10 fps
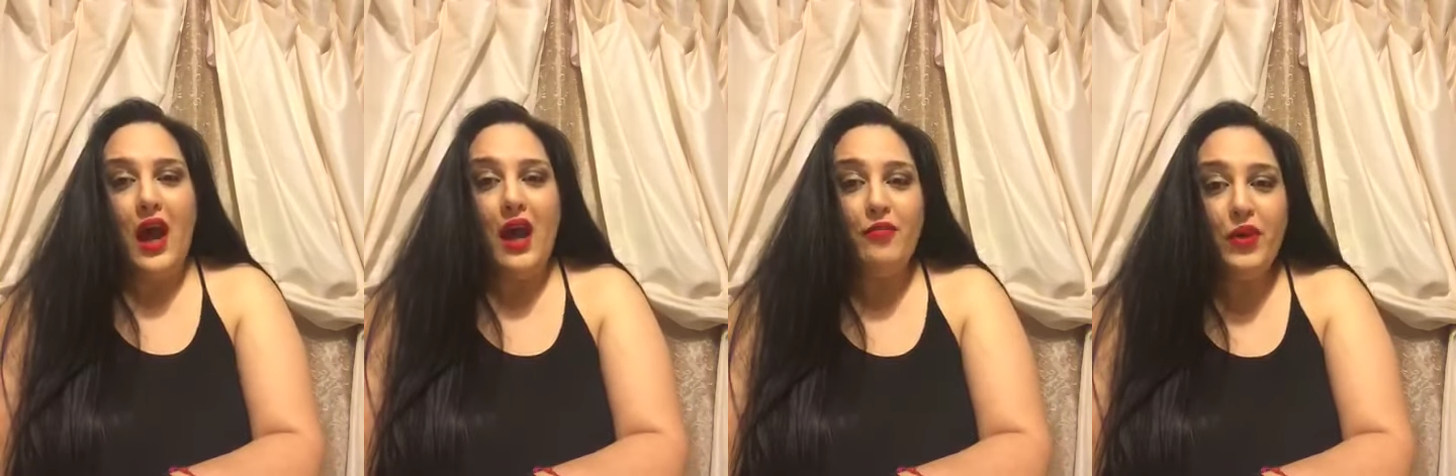
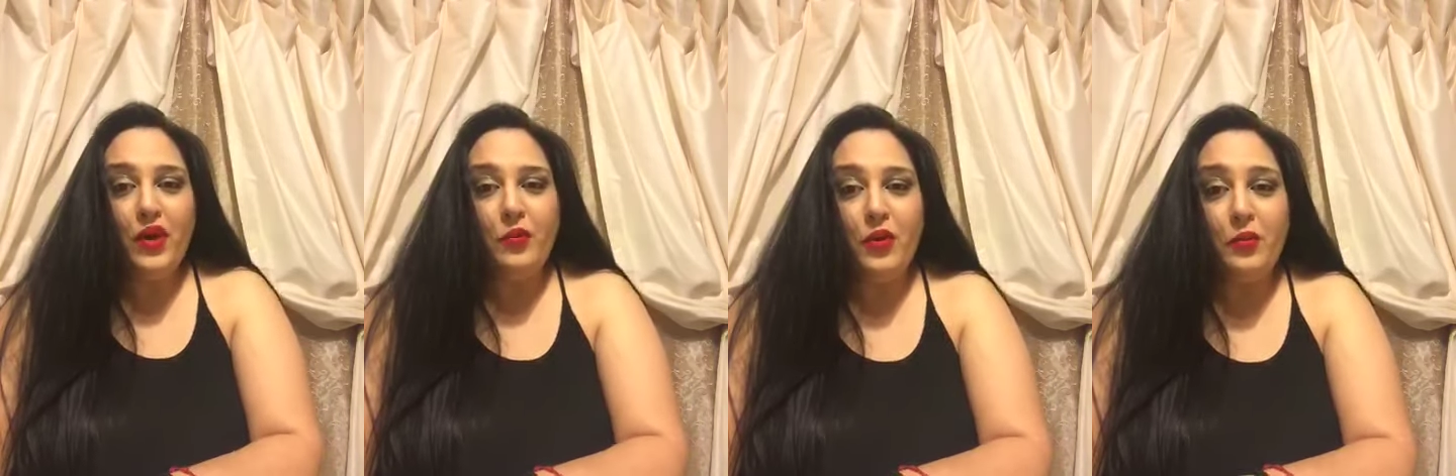I've been
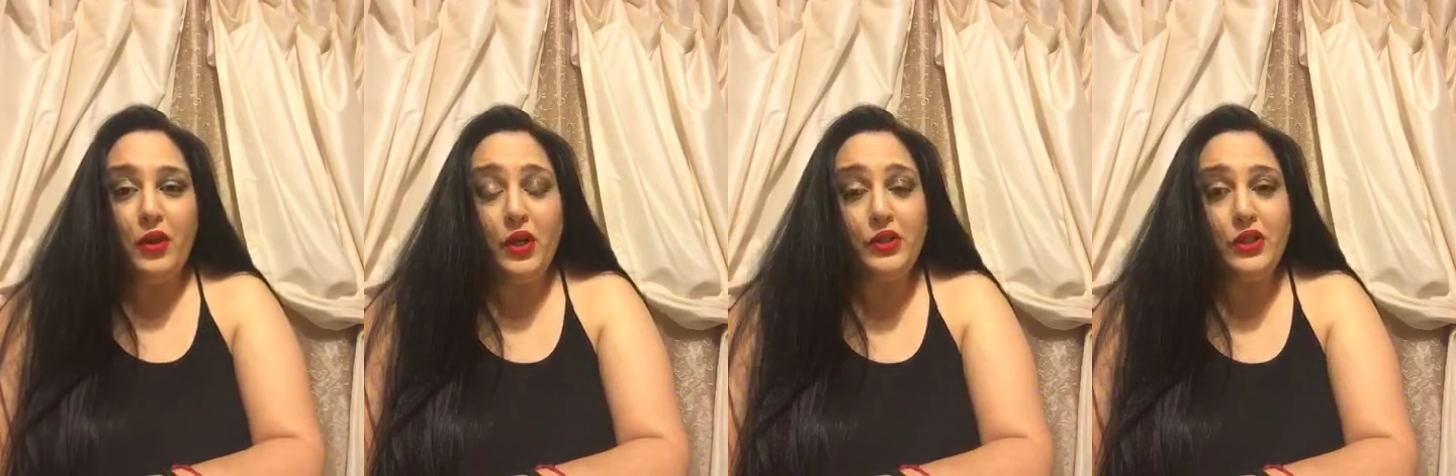on
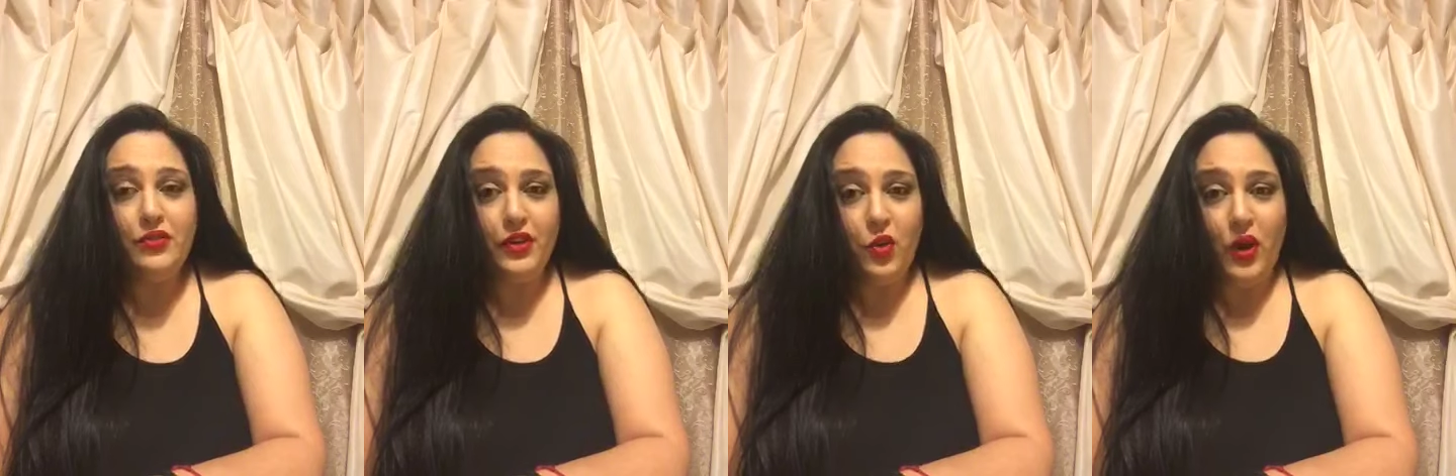Purple Ocean
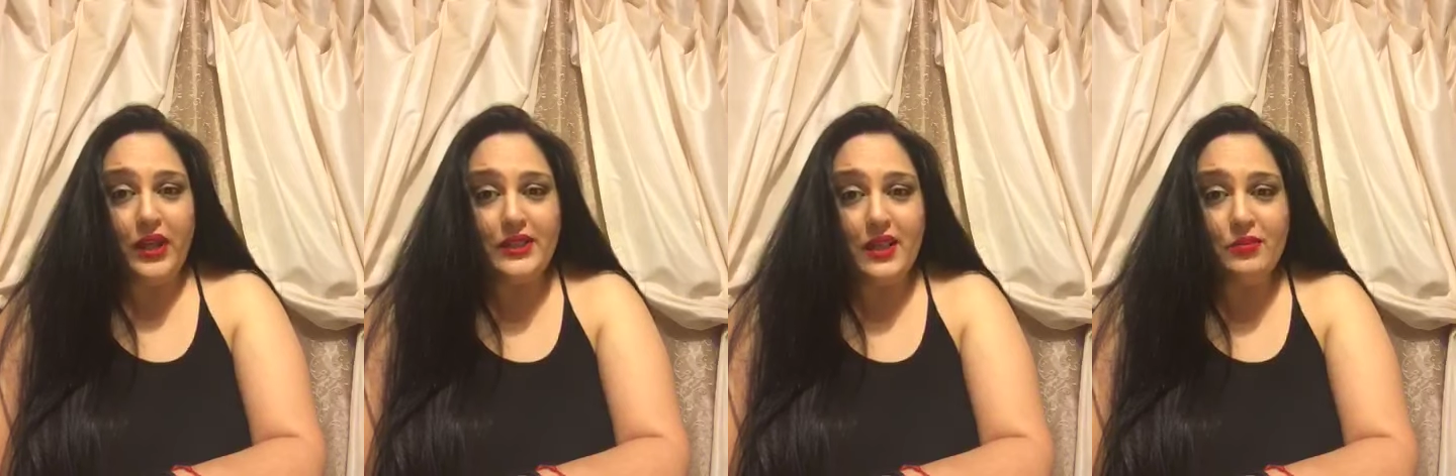for
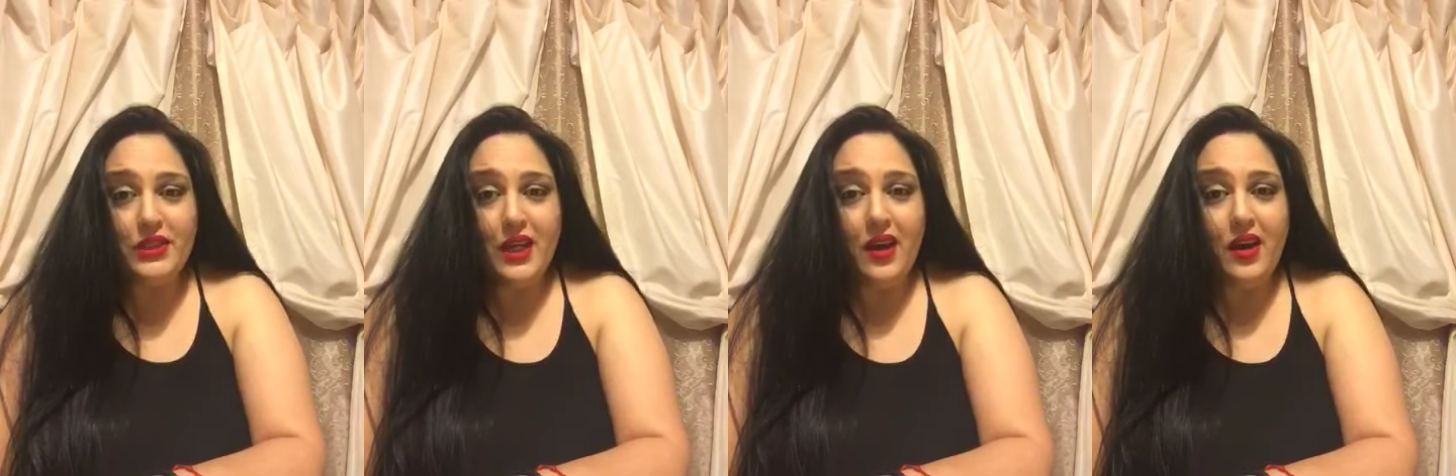quite some
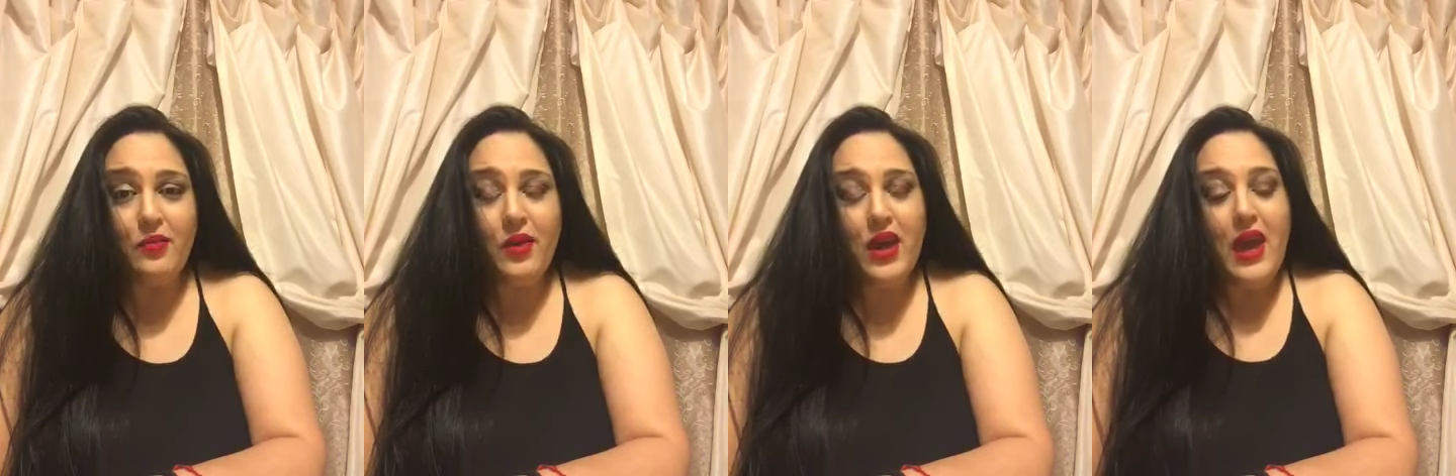
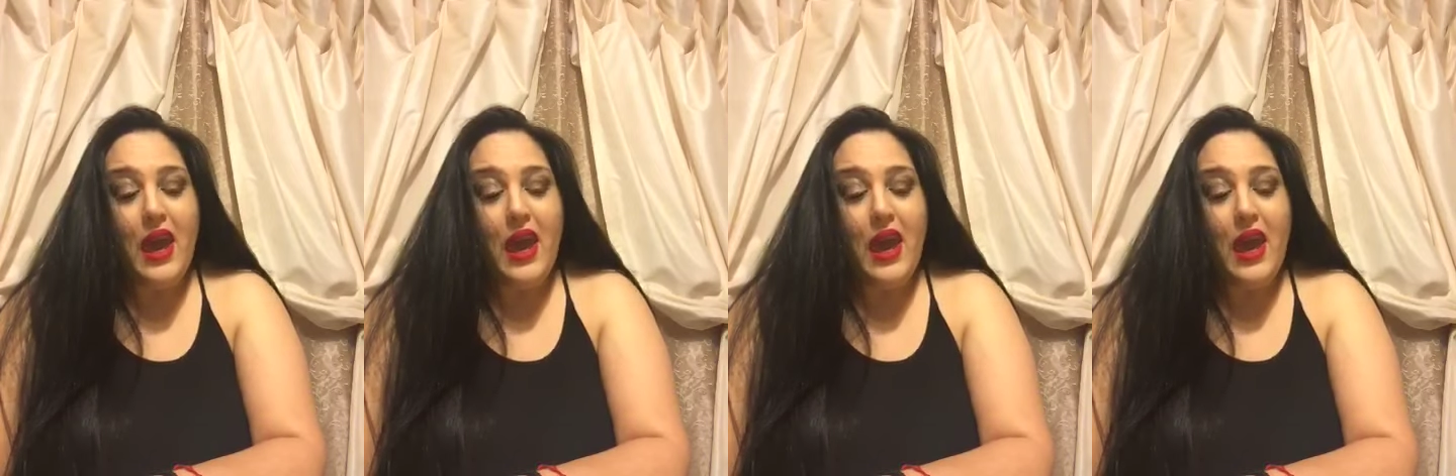time,